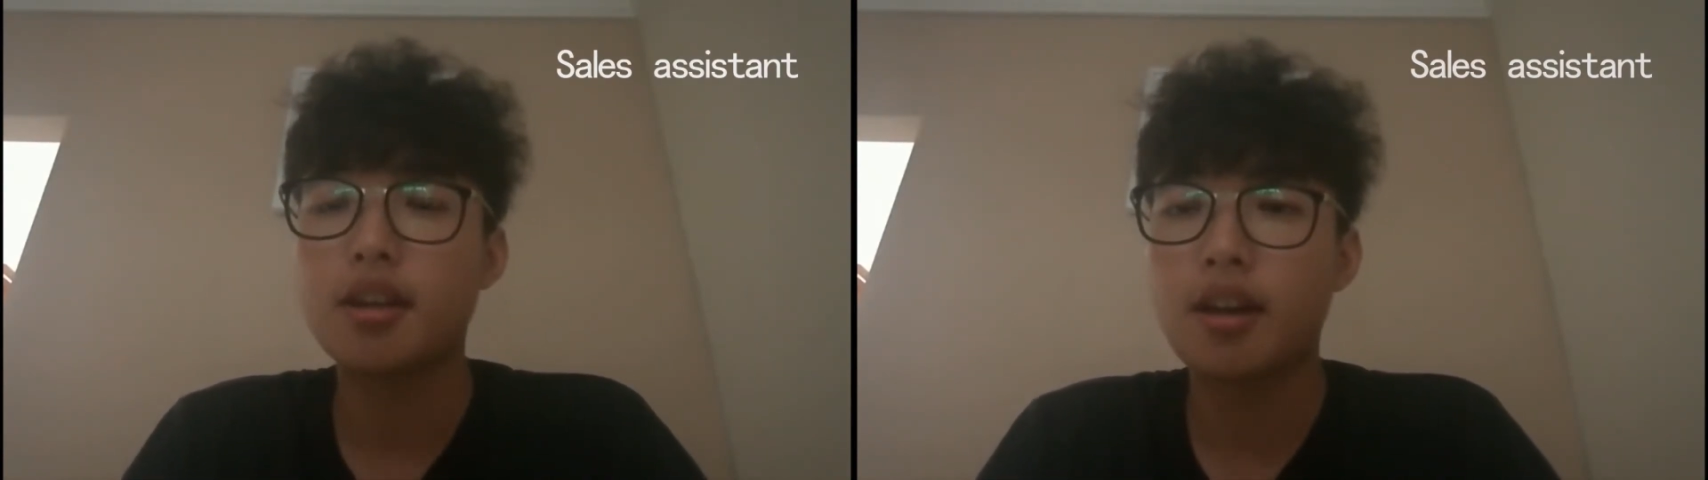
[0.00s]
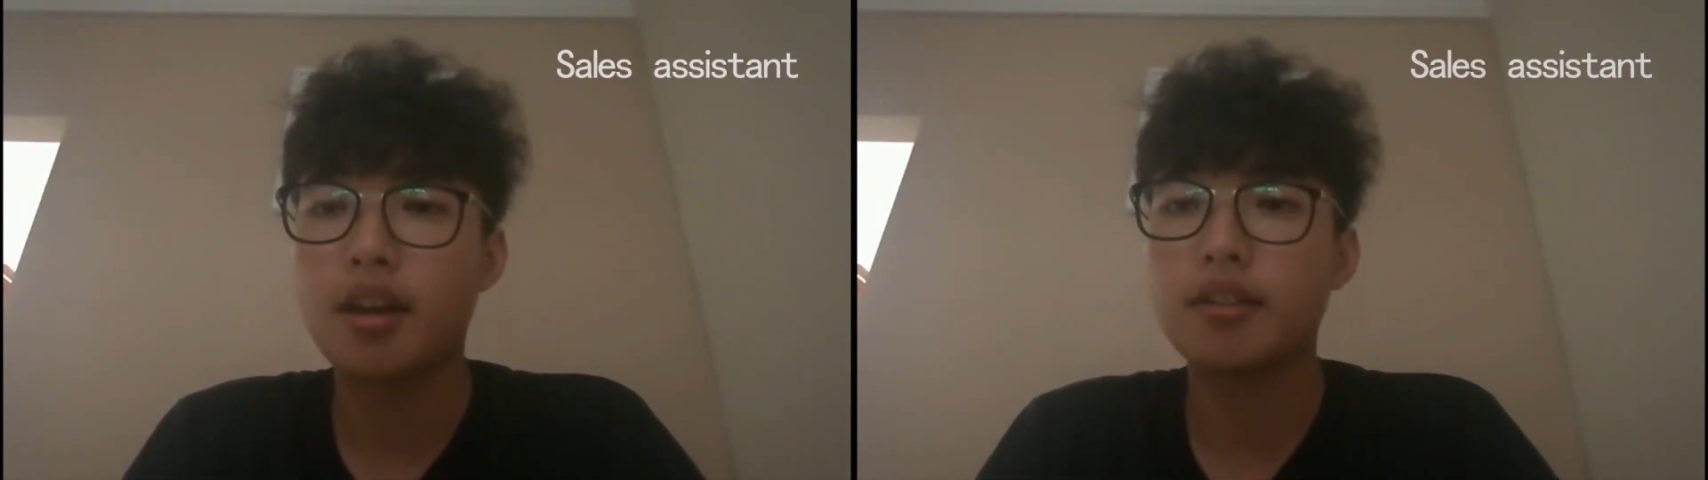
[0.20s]

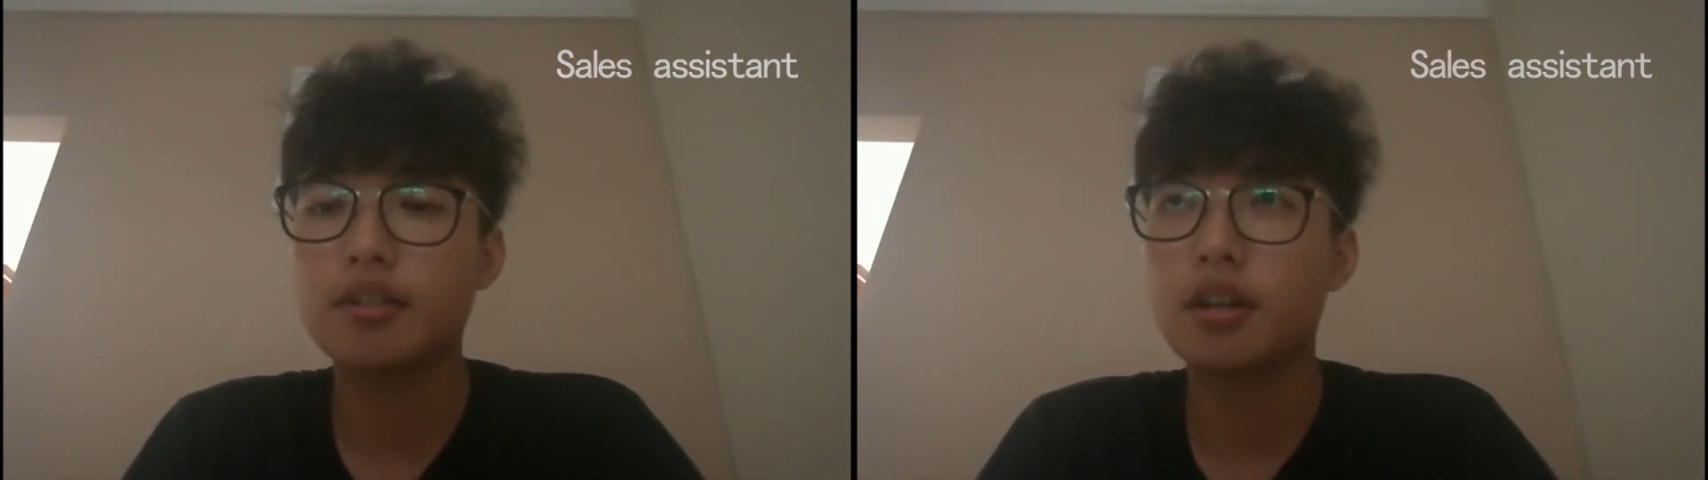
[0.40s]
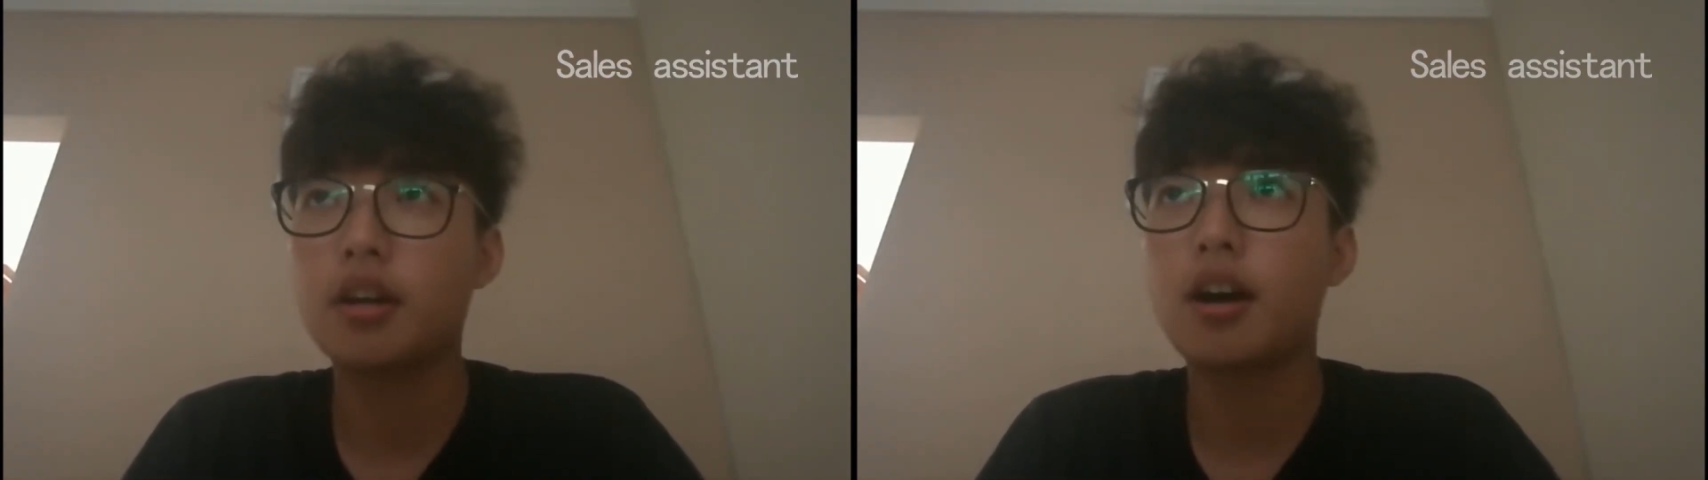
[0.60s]
And
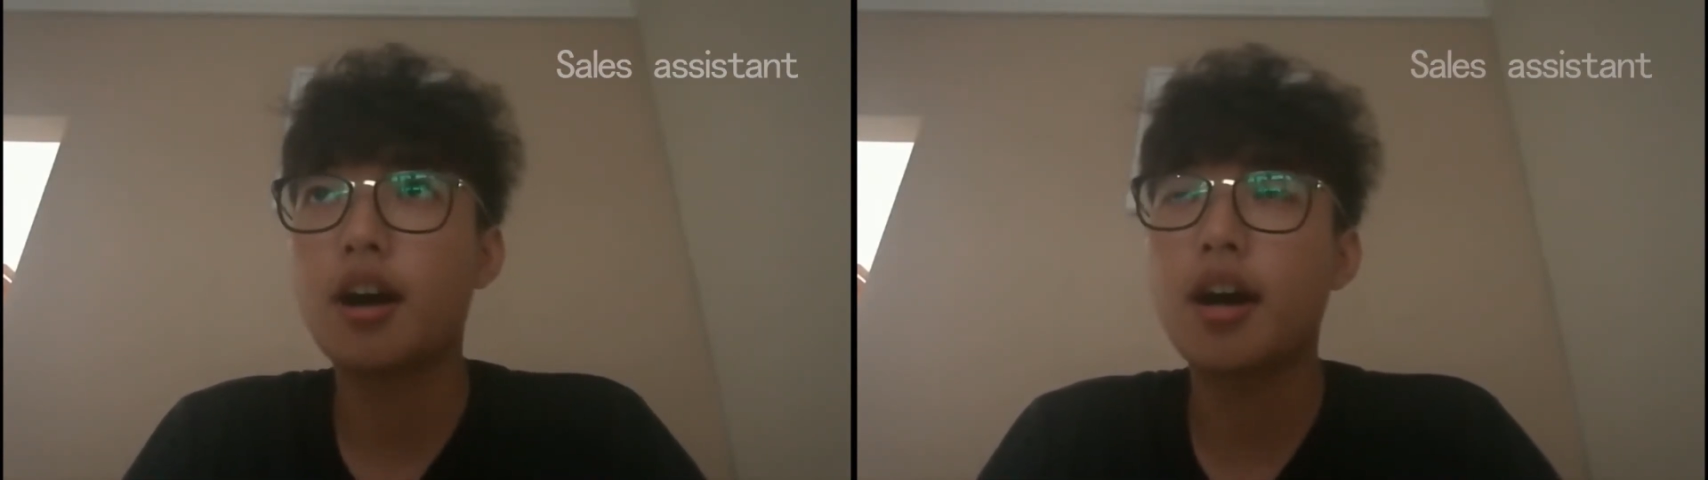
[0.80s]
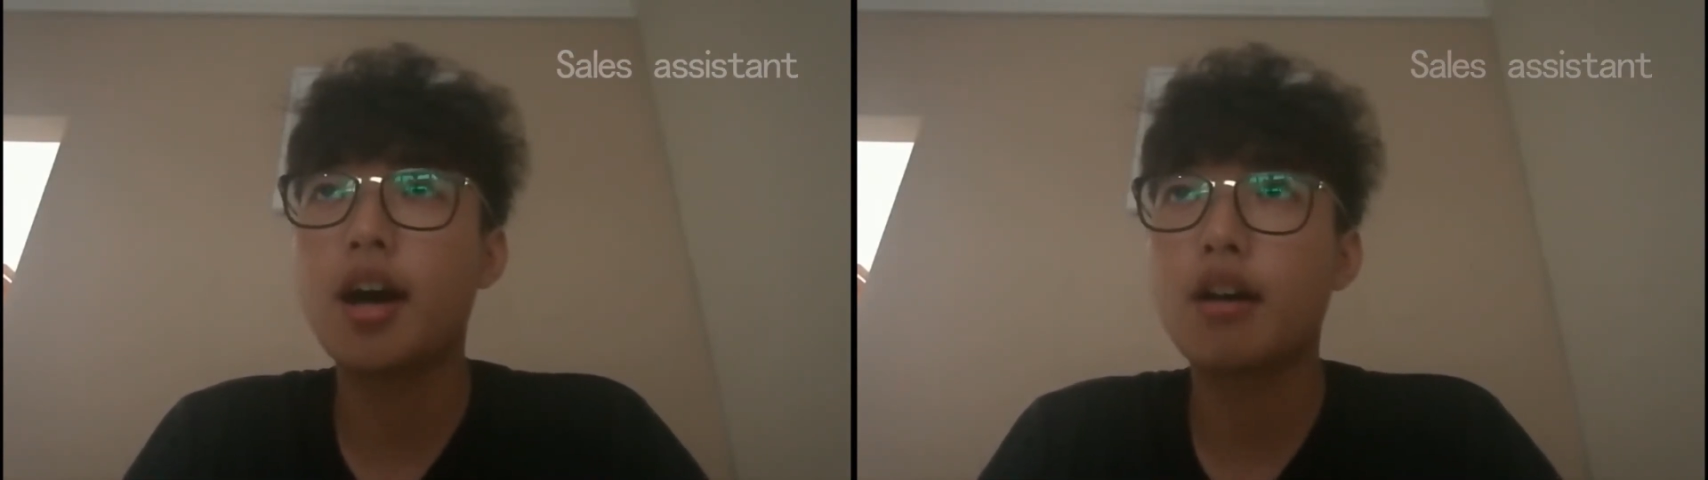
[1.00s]
I
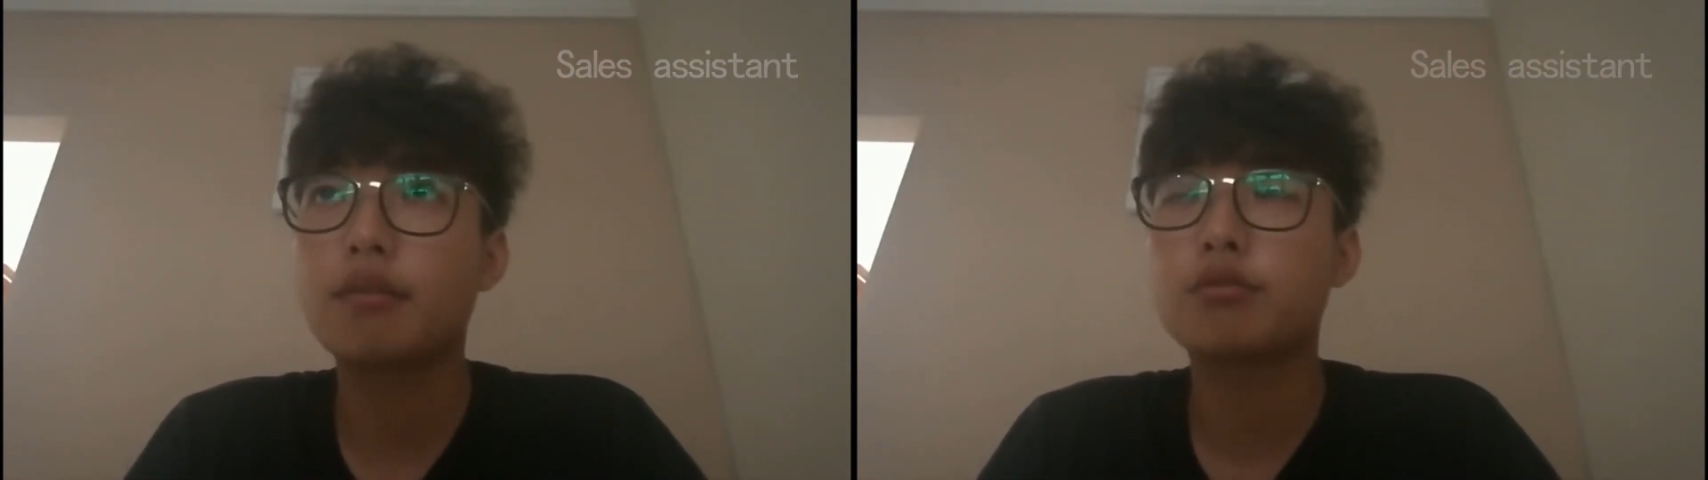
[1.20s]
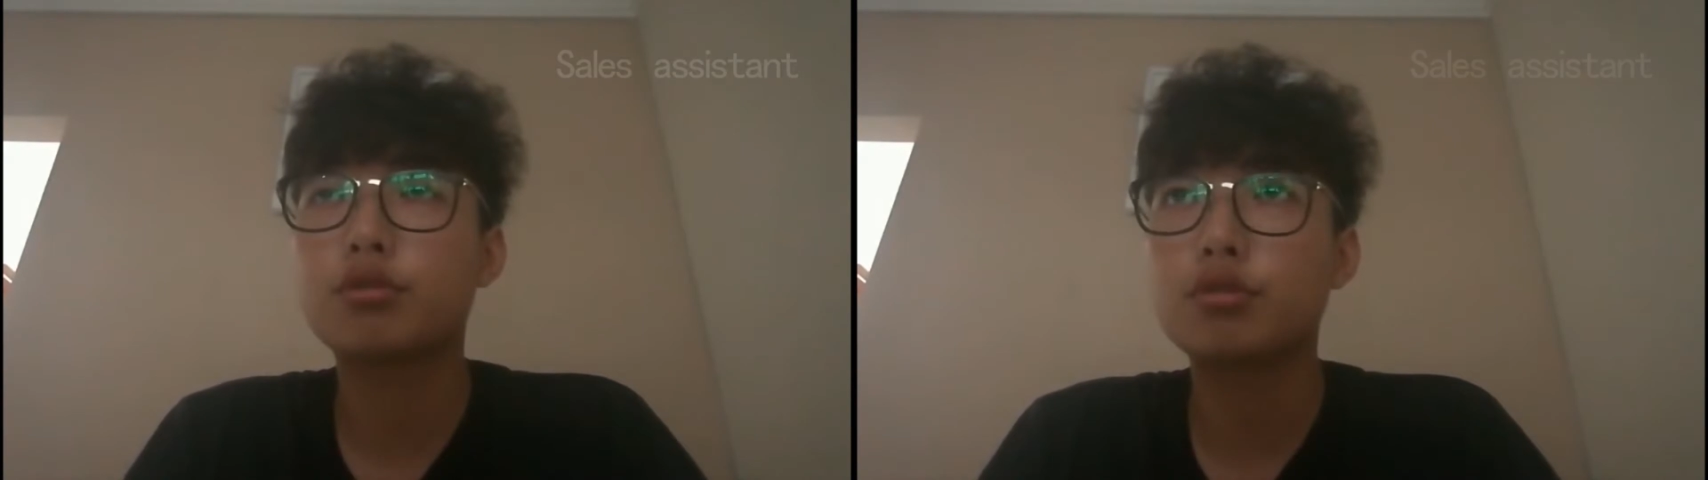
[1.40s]

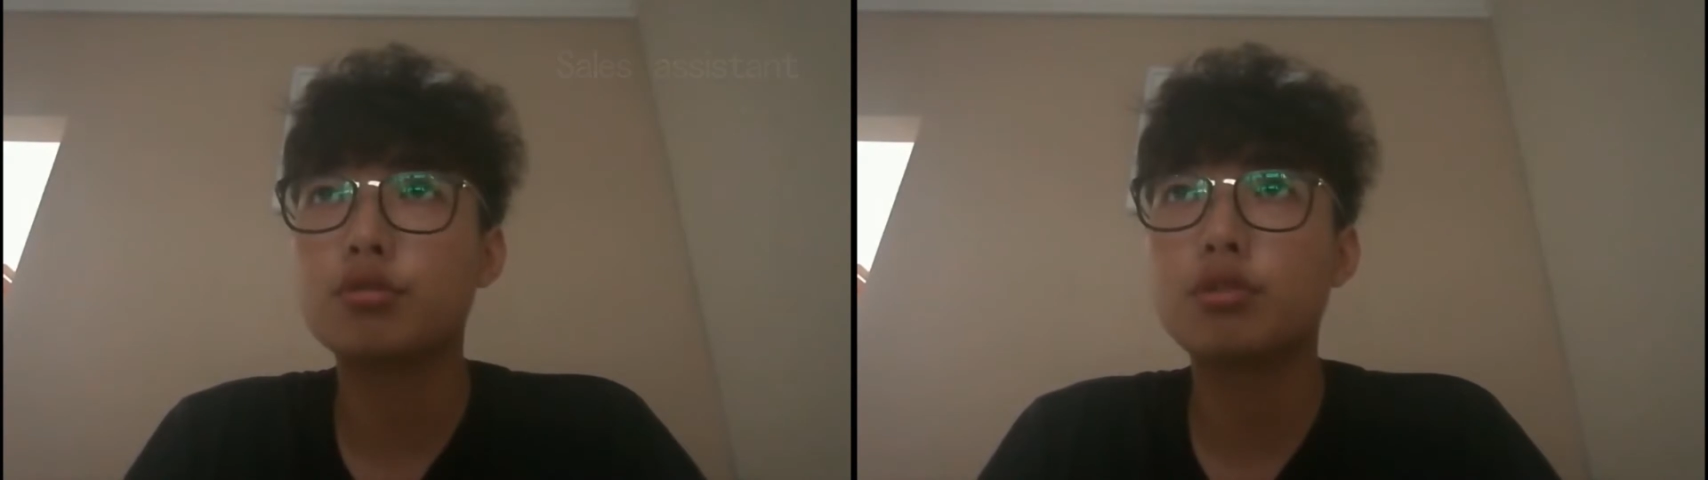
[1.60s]
have two